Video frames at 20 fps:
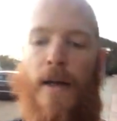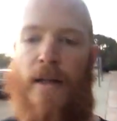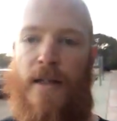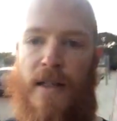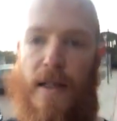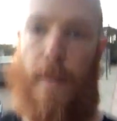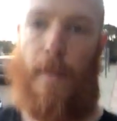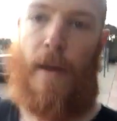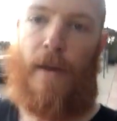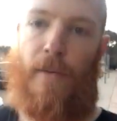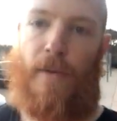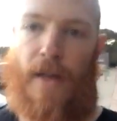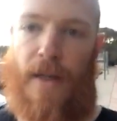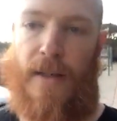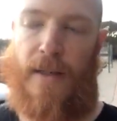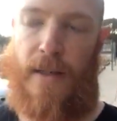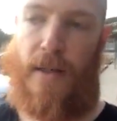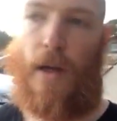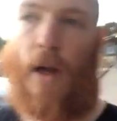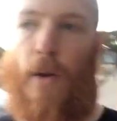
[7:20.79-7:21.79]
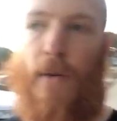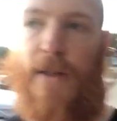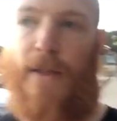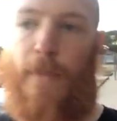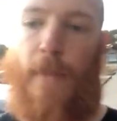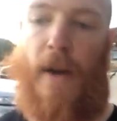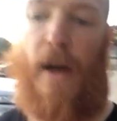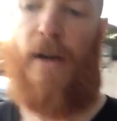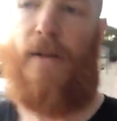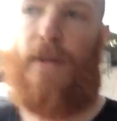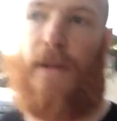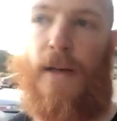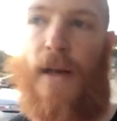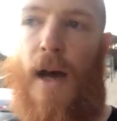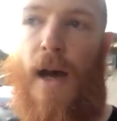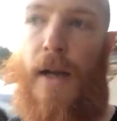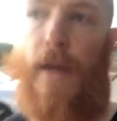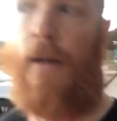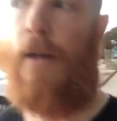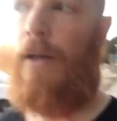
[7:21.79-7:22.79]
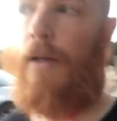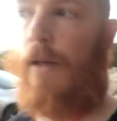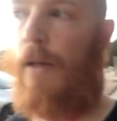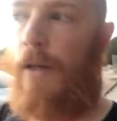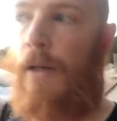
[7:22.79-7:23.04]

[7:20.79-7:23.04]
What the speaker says: Some evidence is always better than none,